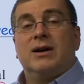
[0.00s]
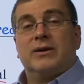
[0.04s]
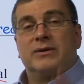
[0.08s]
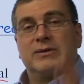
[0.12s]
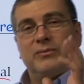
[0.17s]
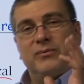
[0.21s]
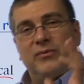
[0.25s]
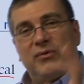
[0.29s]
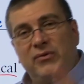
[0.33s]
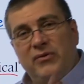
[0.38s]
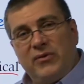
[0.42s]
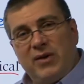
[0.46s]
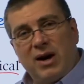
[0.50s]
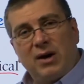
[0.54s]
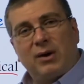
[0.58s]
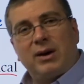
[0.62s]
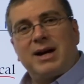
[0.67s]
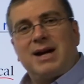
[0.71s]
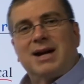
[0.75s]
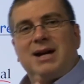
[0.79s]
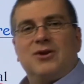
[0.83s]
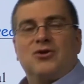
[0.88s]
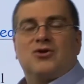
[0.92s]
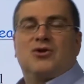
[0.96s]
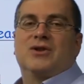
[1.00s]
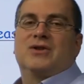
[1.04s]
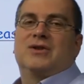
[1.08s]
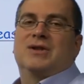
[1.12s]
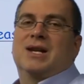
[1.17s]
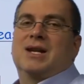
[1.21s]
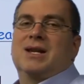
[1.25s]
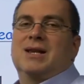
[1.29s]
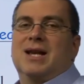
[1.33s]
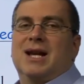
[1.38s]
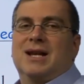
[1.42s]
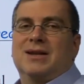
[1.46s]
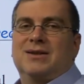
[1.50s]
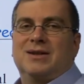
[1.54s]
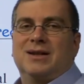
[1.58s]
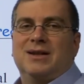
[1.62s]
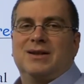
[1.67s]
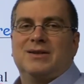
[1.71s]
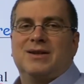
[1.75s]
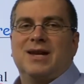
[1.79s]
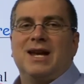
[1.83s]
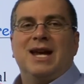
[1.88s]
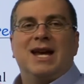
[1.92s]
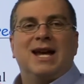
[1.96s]
Some very interesting
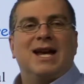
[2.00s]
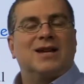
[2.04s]
lessons.